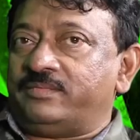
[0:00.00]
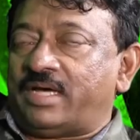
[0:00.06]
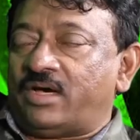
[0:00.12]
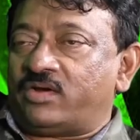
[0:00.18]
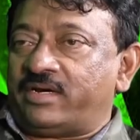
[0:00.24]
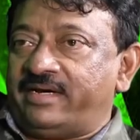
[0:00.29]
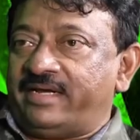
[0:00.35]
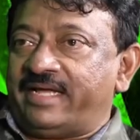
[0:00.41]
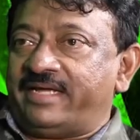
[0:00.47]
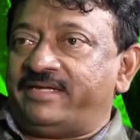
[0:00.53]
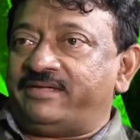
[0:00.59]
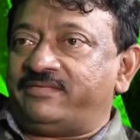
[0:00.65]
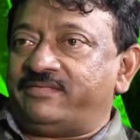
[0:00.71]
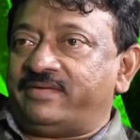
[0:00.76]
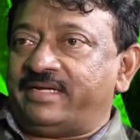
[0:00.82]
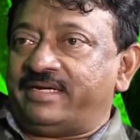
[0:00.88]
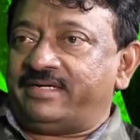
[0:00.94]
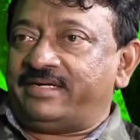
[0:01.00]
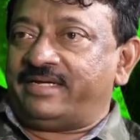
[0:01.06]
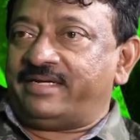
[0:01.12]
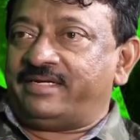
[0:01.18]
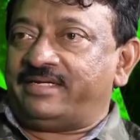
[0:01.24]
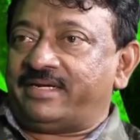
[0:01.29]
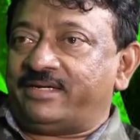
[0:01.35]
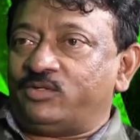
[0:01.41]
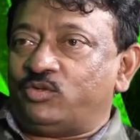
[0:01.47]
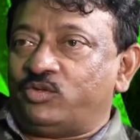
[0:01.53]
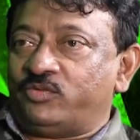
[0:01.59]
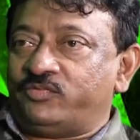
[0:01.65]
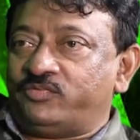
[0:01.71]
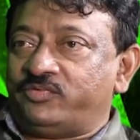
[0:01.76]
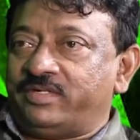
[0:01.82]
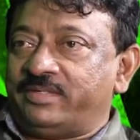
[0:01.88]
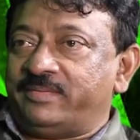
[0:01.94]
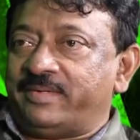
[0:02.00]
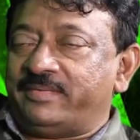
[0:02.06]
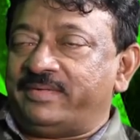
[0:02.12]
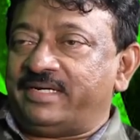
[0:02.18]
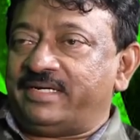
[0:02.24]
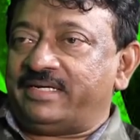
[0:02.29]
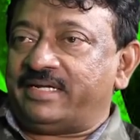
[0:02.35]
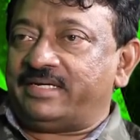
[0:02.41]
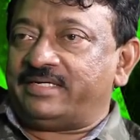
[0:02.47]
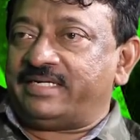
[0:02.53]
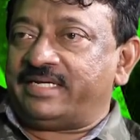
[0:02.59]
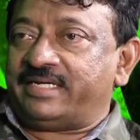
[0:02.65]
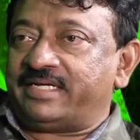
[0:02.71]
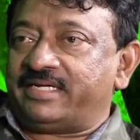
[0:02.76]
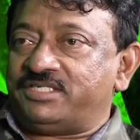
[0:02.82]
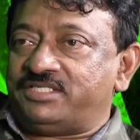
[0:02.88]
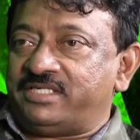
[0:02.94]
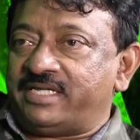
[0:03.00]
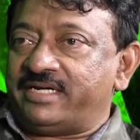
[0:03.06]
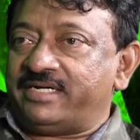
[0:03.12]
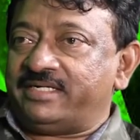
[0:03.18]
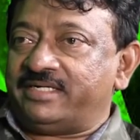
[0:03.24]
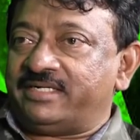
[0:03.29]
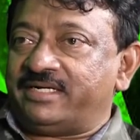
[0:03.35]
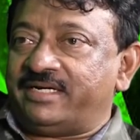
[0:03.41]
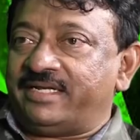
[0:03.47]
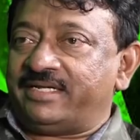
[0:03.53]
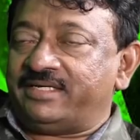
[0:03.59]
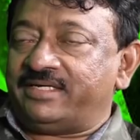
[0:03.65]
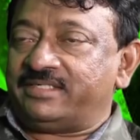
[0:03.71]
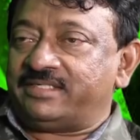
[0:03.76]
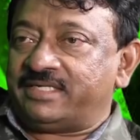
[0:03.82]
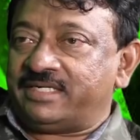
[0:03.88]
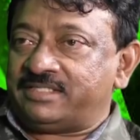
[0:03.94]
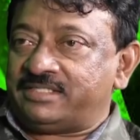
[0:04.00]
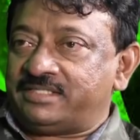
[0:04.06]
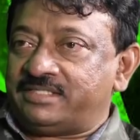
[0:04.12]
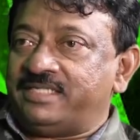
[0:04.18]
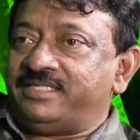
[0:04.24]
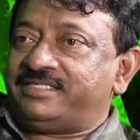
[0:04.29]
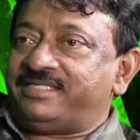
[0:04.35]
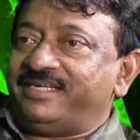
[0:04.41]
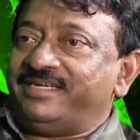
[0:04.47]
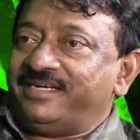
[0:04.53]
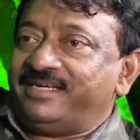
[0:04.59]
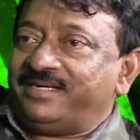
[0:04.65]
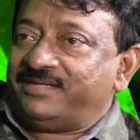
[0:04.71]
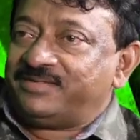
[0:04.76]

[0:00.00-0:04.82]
Or I die, when I die and hopefully maybe I'll take Christianity and I die in case she's in